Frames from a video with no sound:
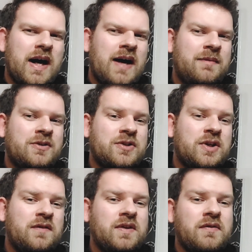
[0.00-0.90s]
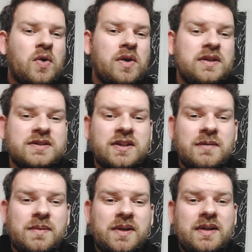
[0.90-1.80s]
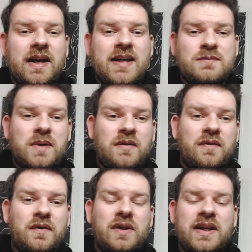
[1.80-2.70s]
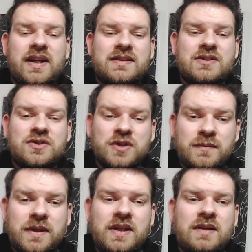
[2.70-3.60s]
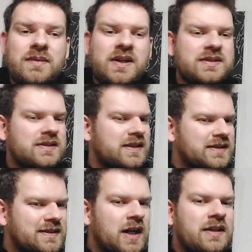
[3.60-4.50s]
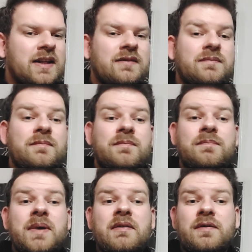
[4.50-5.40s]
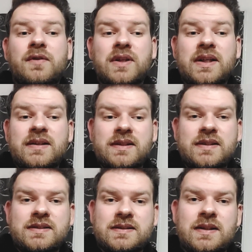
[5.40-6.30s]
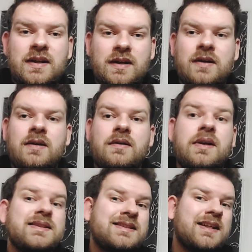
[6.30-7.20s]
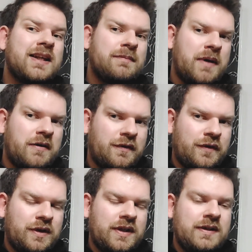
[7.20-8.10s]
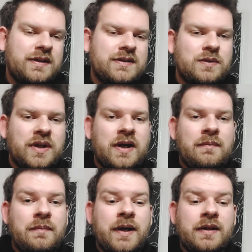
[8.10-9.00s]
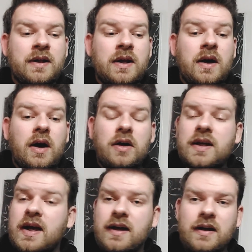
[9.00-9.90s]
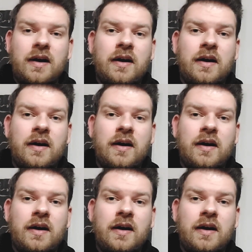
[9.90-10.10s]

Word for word: I'm not sure if the vocal's gonna be as powerful as it should be, because it's not that powerful in this. It's not that powerful in this recap, but okay.